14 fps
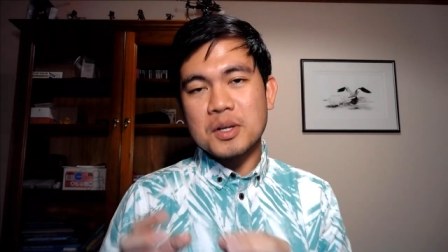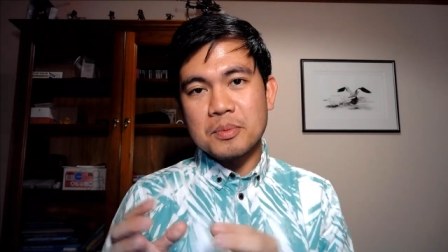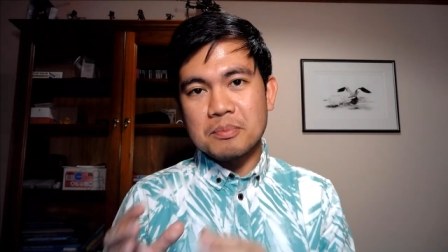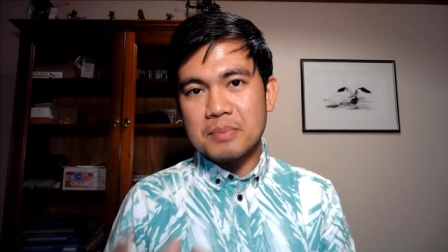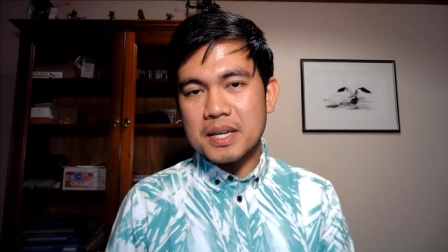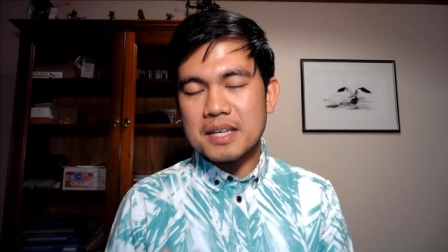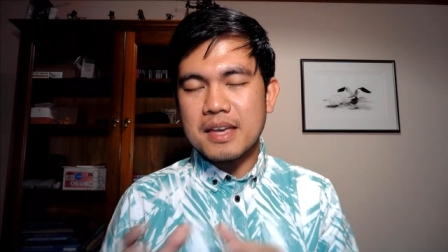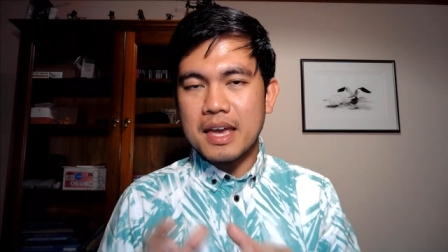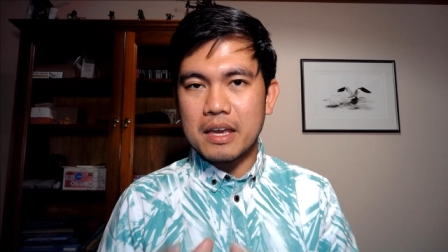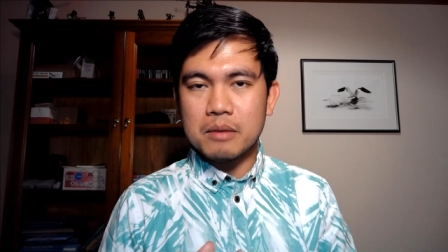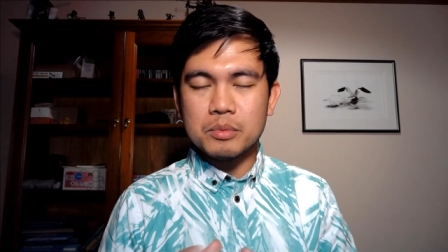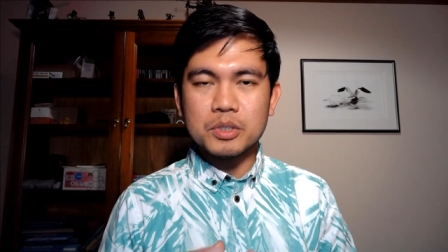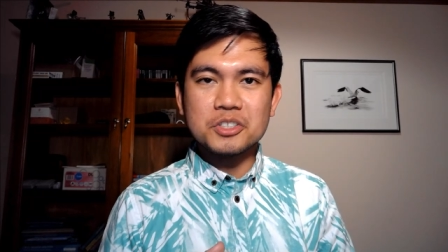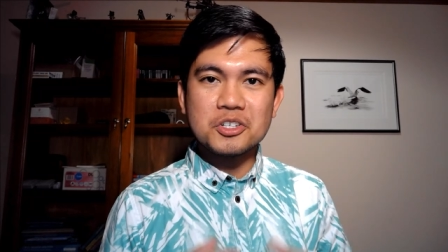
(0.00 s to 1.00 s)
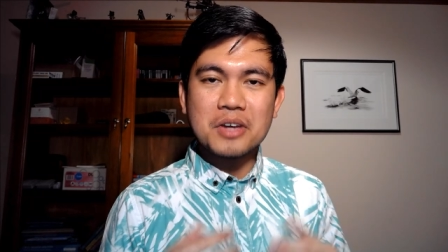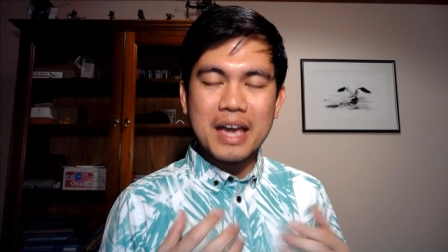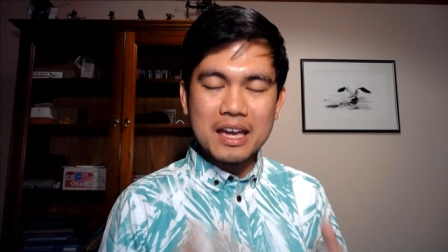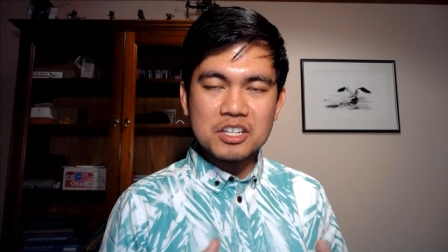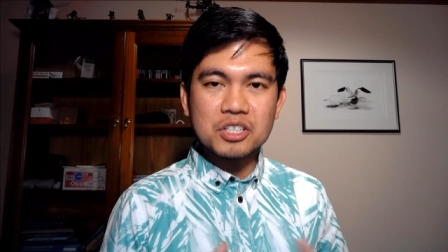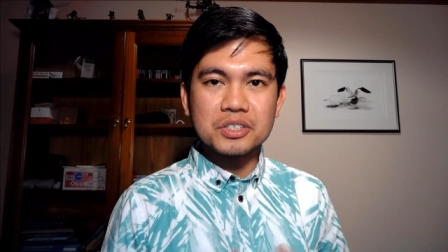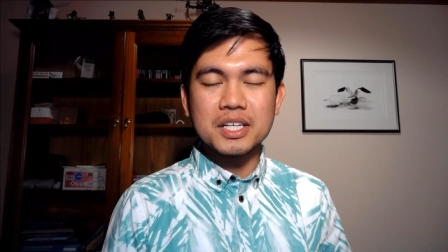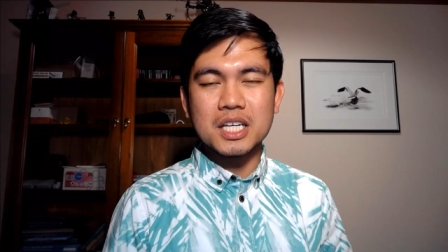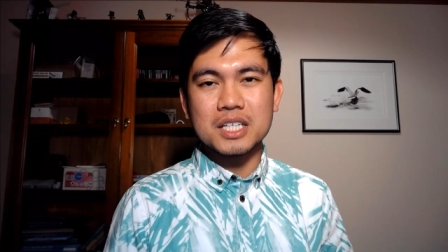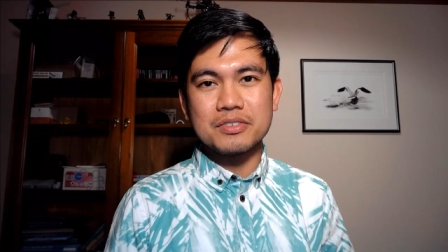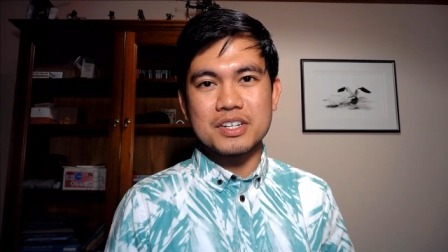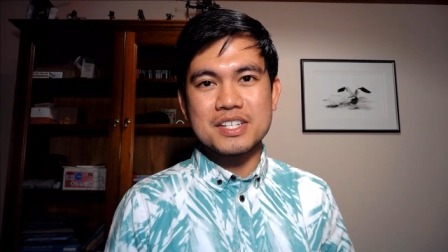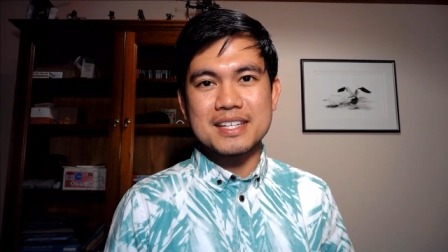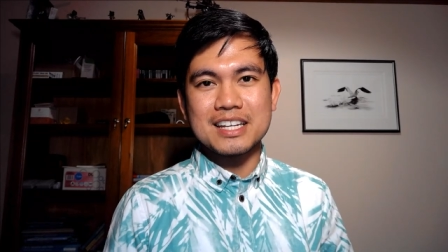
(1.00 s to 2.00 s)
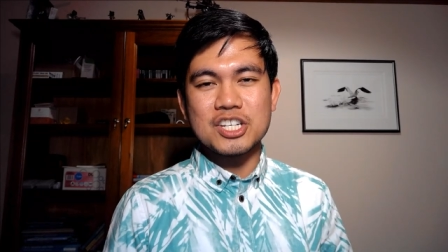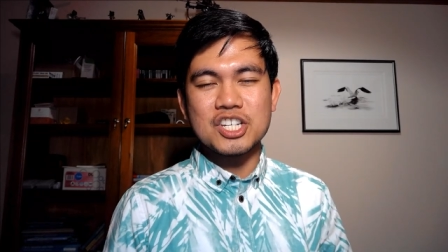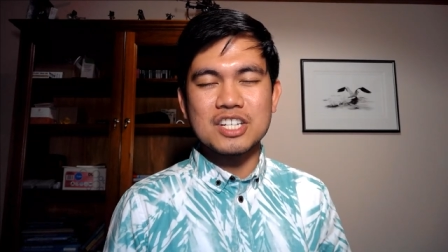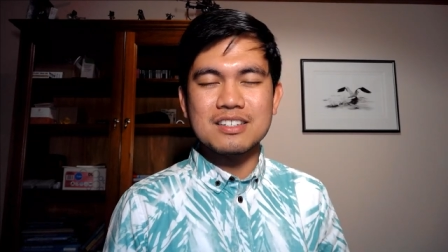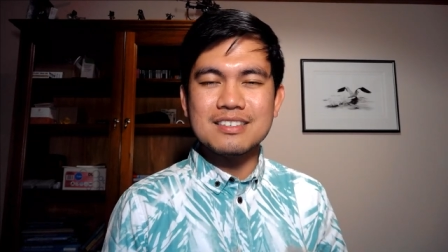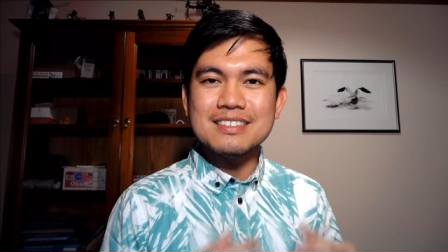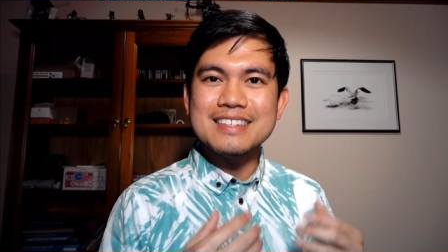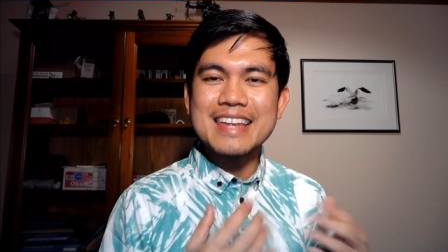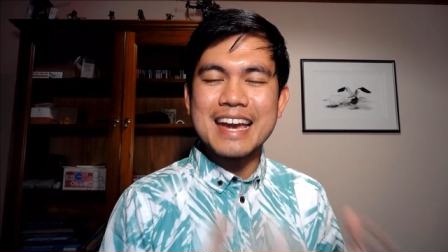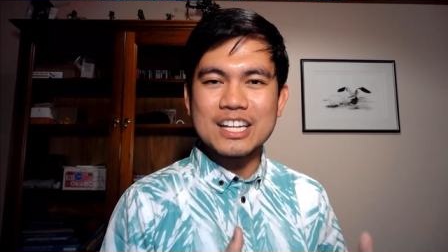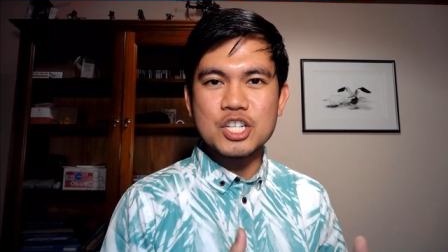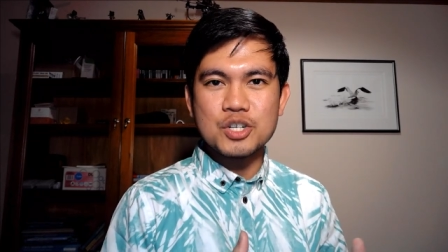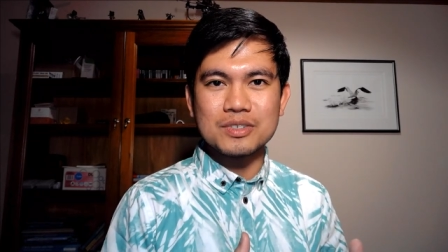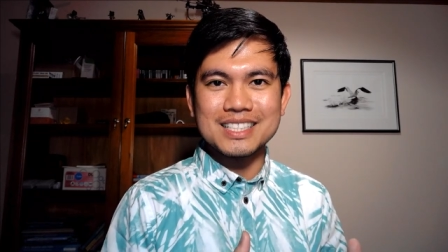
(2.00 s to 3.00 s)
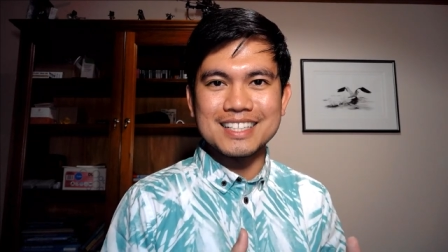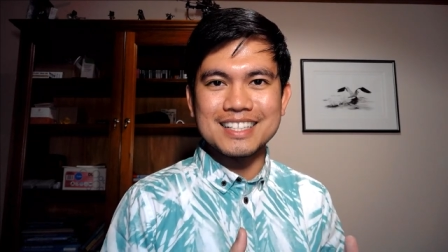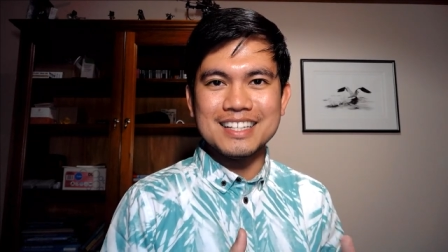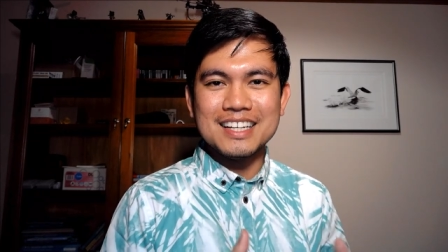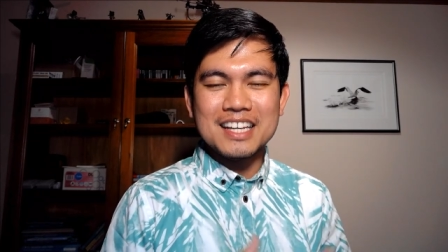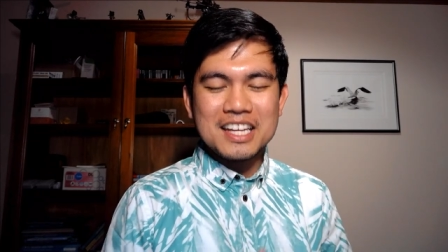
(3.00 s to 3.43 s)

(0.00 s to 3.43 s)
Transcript: Being able to handle the conversation naturally,